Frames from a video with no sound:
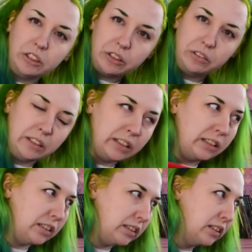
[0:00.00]
you
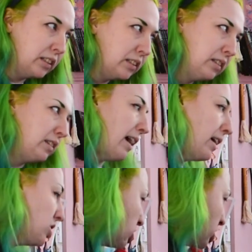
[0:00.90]
the
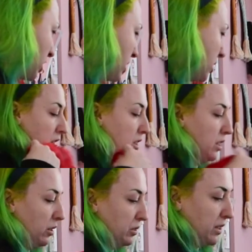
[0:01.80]
sketch.
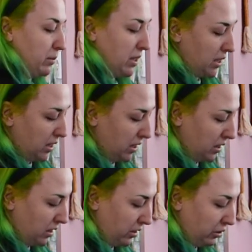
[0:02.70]
Anyways, I'm thinking
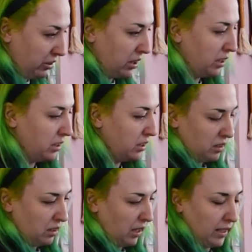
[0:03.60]
of
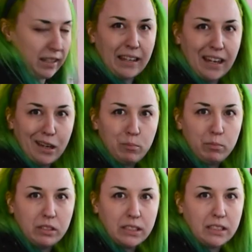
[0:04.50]
like a cape
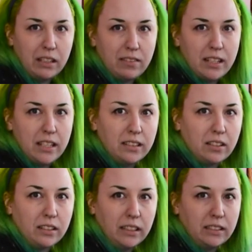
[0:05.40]
sleeve thing,
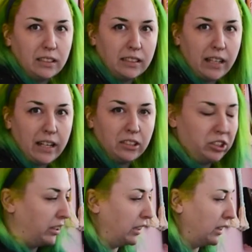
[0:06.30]
so I'll need to
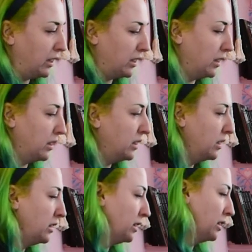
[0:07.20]
attach it here
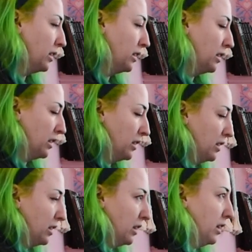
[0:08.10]

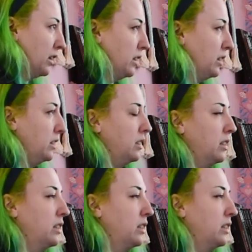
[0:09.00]
and